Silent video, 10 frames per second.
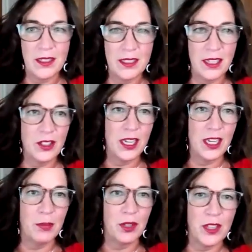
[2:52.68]
Dr.
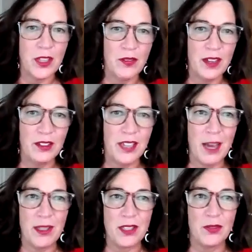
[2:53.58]
Handberg, do you have final
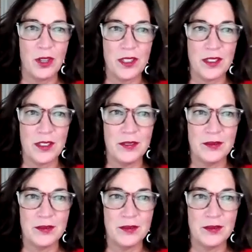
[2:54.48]
comments for us?